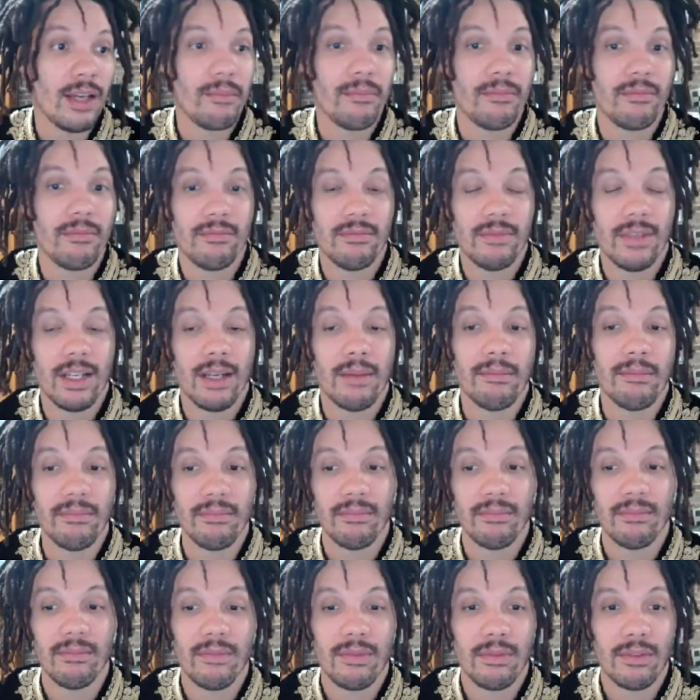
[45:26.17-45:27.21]

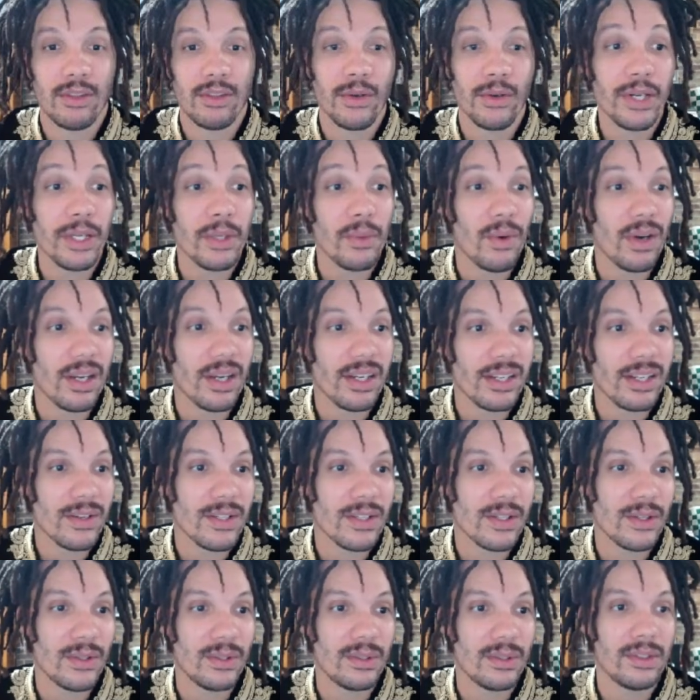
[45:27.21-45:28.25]
I'm 31
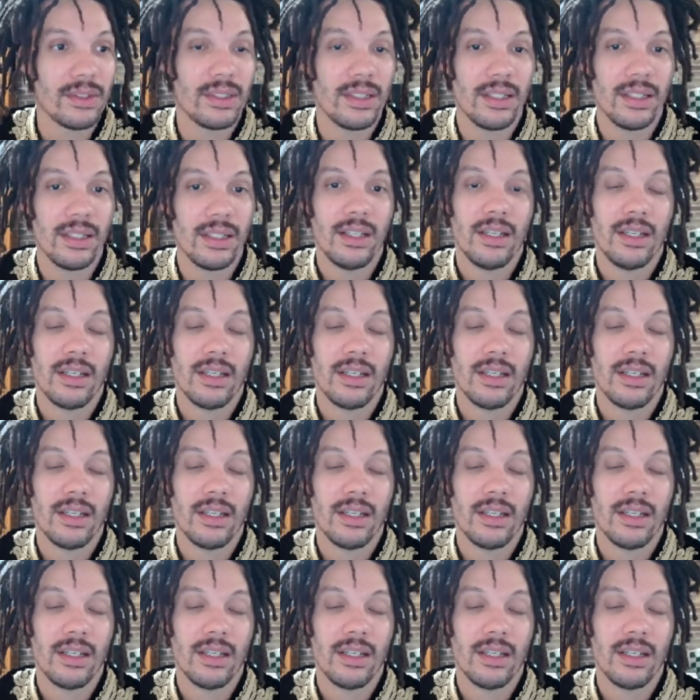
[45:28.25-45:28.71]
years old.